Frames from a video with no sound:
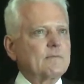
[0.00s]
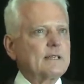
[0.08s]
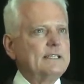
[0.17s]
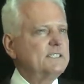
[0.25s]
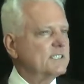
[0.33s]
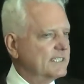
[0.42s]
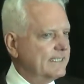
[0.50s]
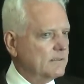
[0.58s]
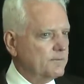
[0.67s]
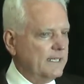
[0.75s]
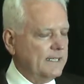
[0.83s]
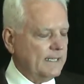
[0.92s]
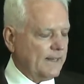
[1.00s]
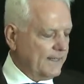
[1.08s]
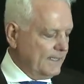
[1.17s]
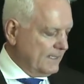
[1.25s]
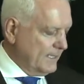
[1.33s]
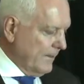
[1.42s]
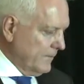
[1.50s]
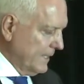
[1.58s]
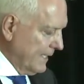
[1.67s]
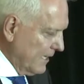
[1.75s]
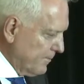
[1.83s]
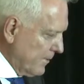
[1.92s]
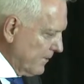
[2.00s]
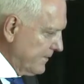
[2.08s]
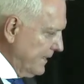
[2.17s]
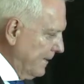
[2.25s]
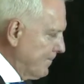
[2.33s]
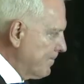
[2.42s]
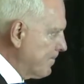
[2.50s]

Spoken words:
He just celebrated, I think, his 78th birthday.